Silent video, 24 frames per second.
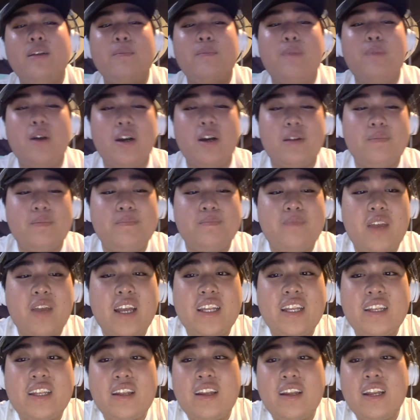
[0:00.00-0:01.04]
But I
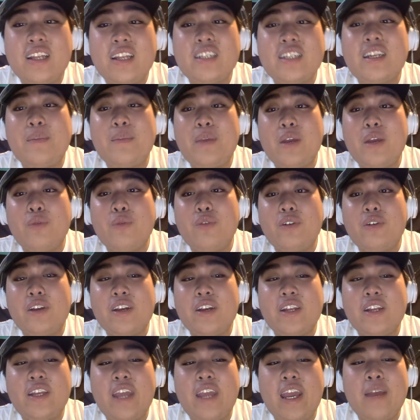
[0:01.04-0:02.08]
think that it's going to be a really
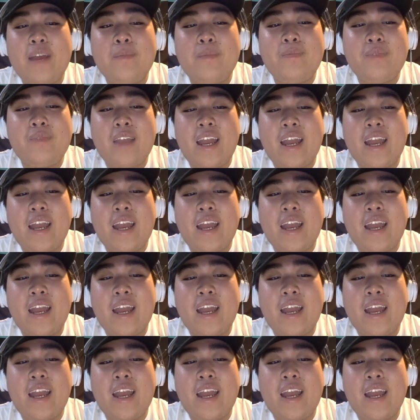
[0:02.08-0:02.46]
good game,